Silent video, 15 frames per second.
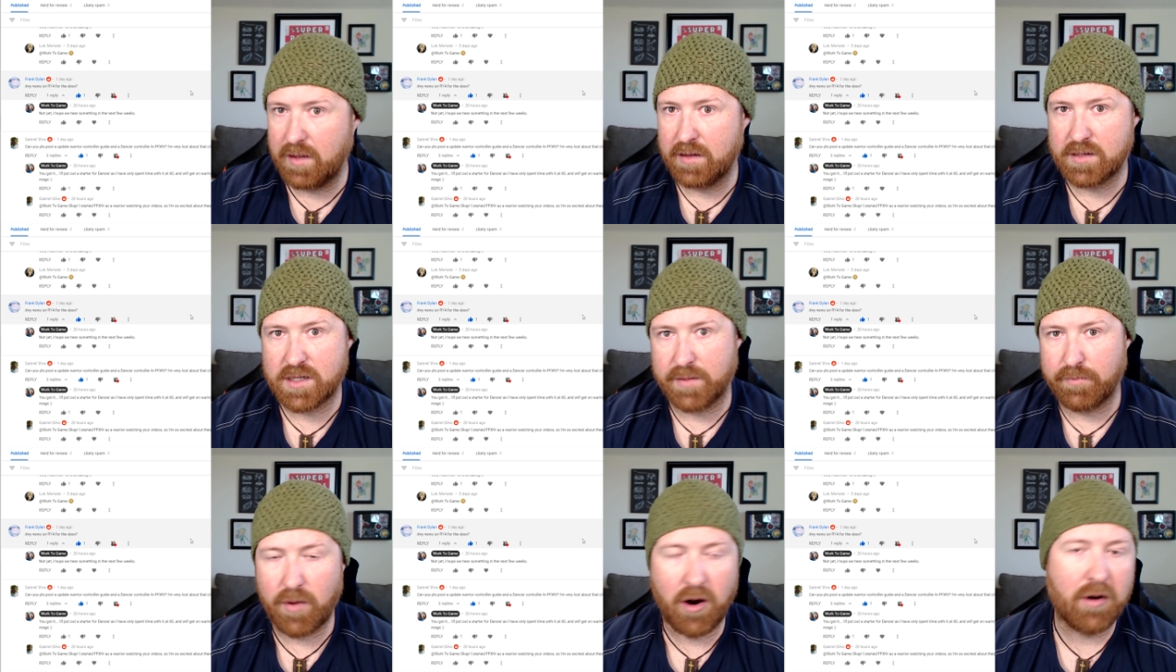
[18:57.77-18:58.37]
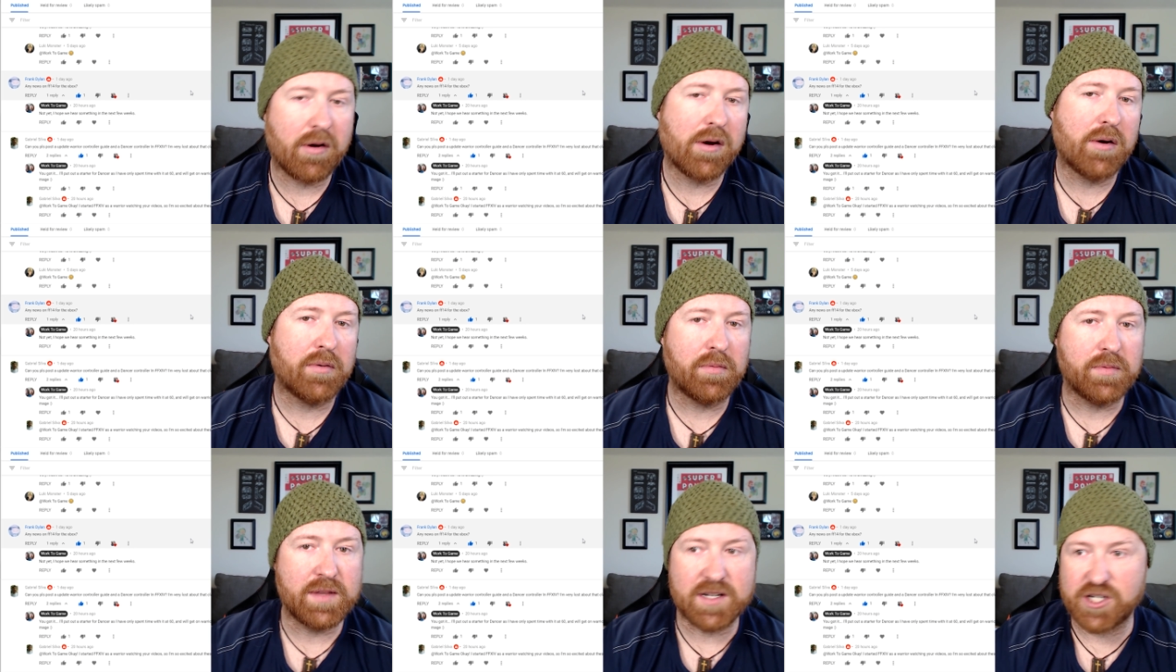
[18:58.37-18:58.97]
tomorrow,
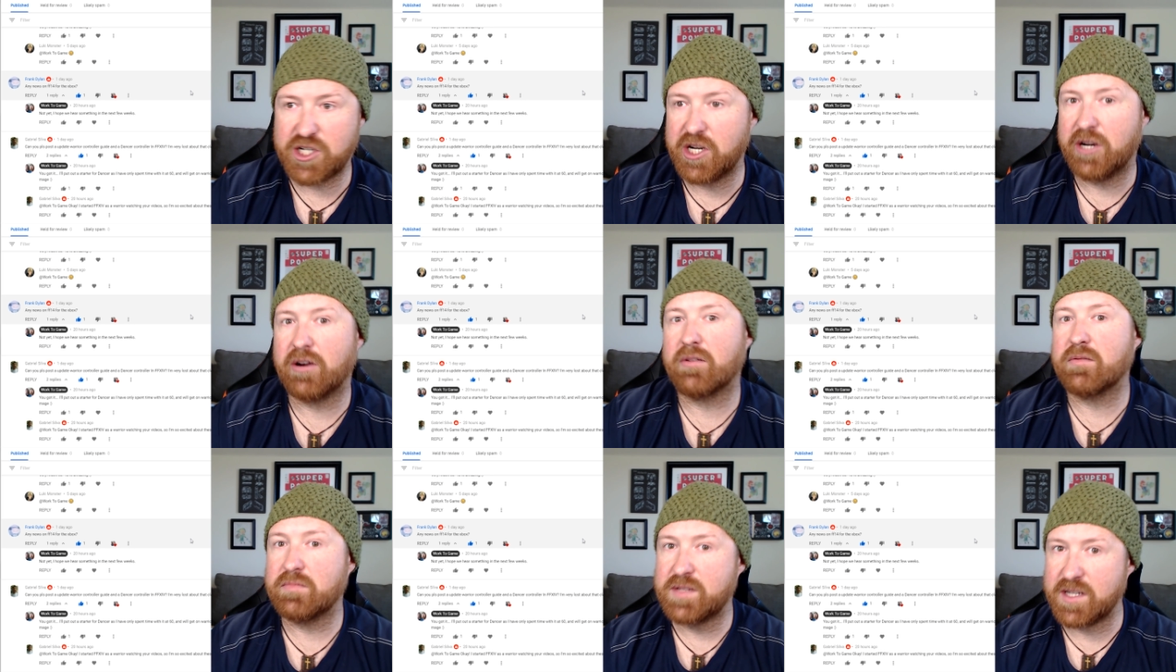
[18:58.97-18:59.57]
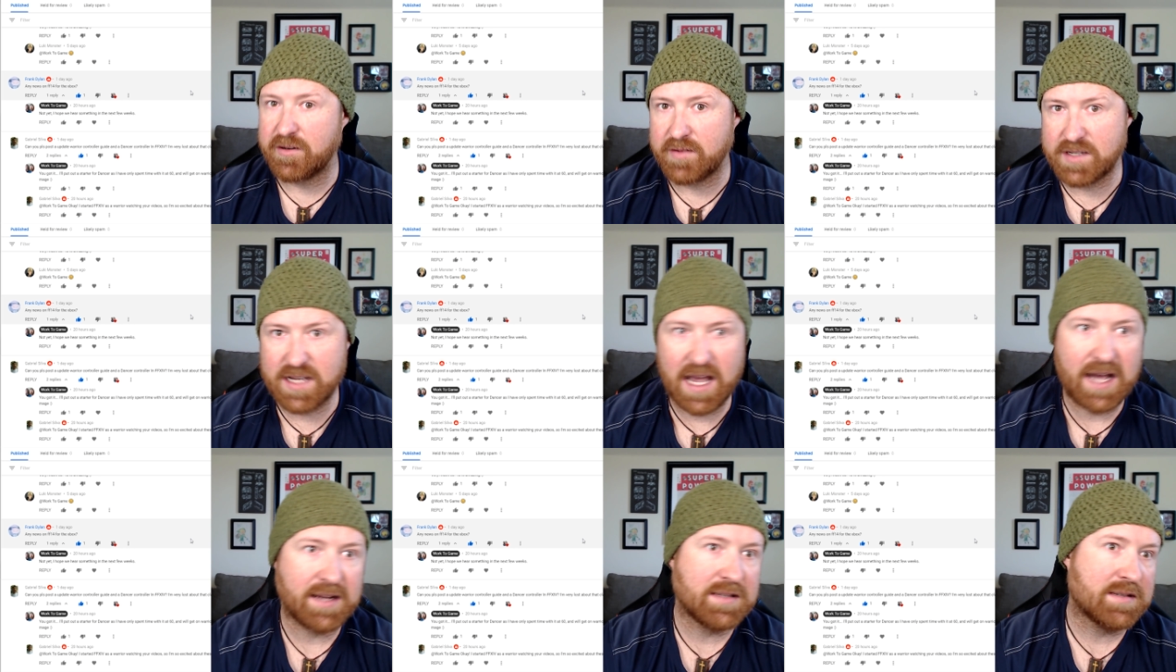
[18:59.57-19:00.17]
this year, Series
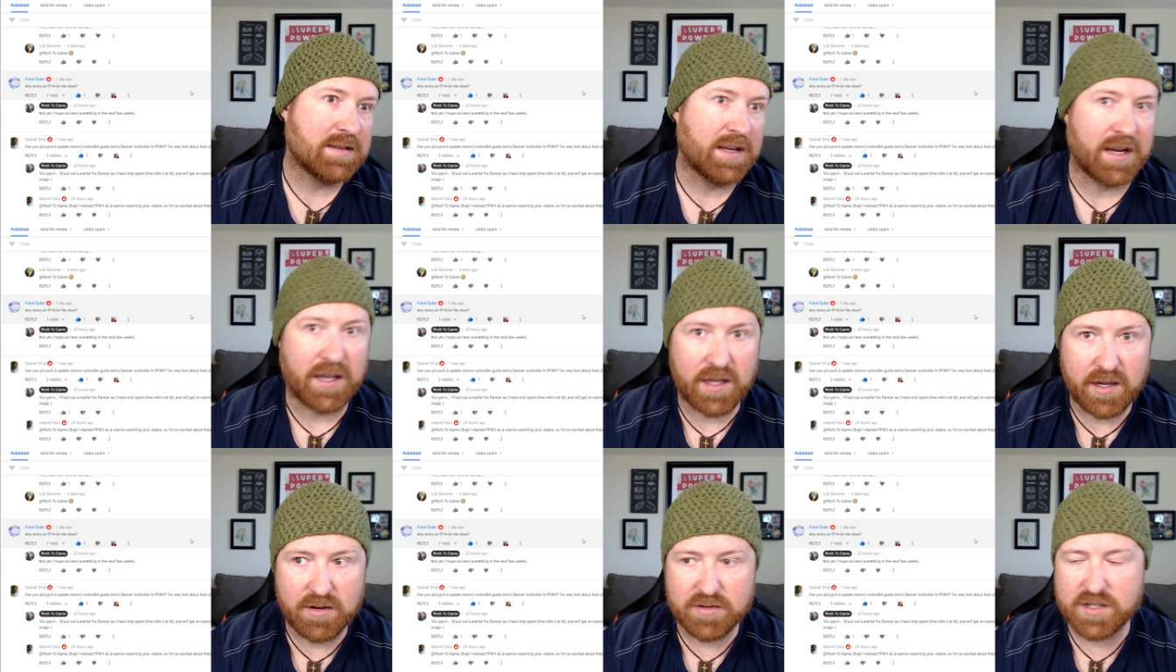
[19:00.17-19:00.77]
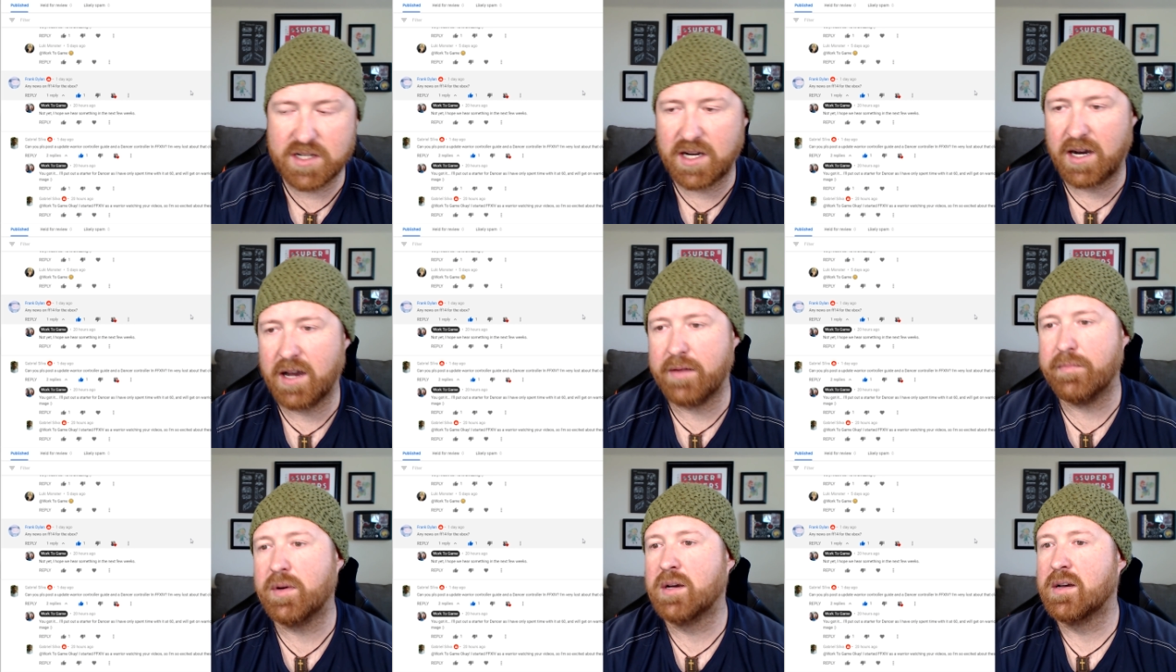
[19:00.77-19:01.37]
X, in a year's
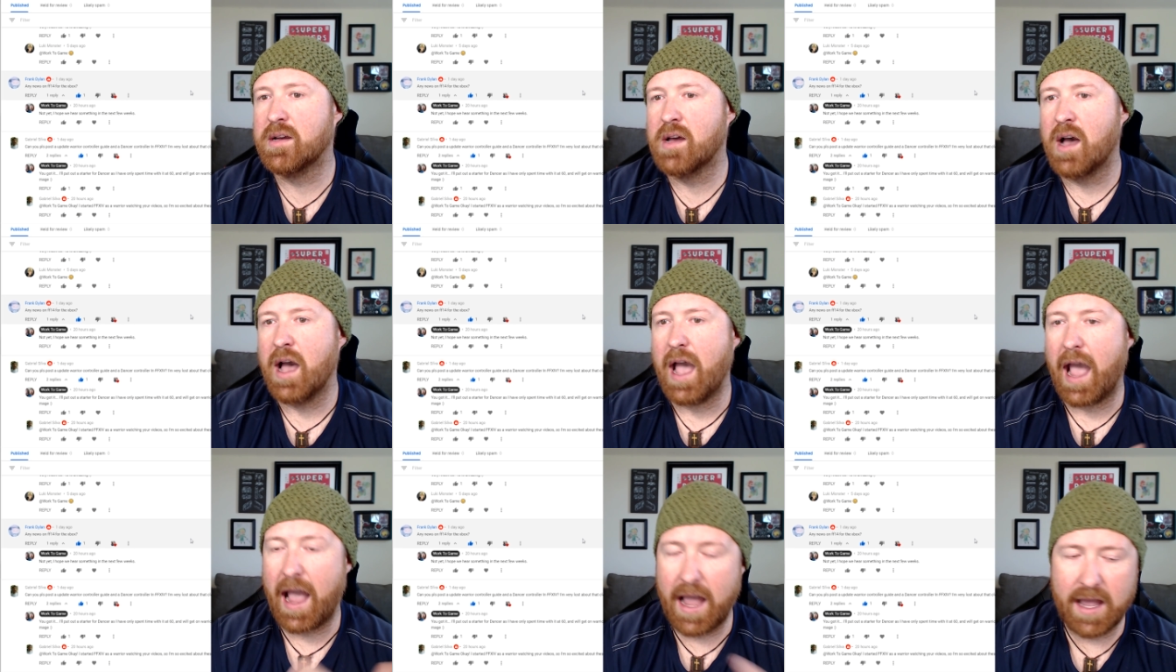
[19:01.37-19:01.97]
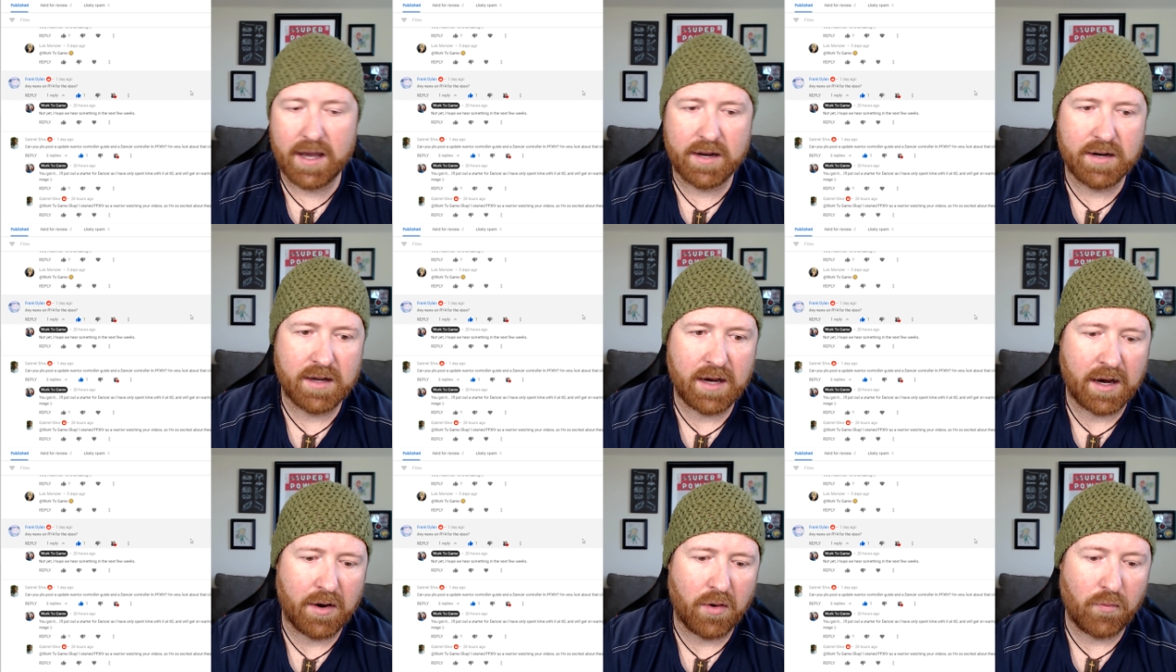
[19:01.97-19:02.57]
time. And
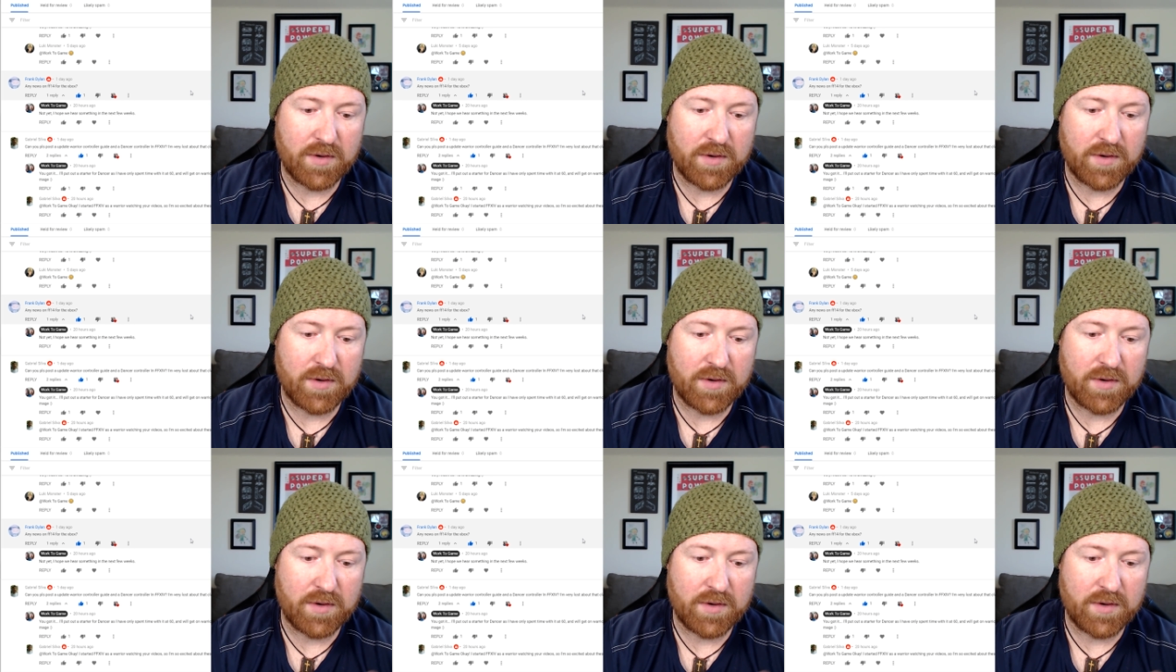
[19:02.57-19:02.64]
uh, we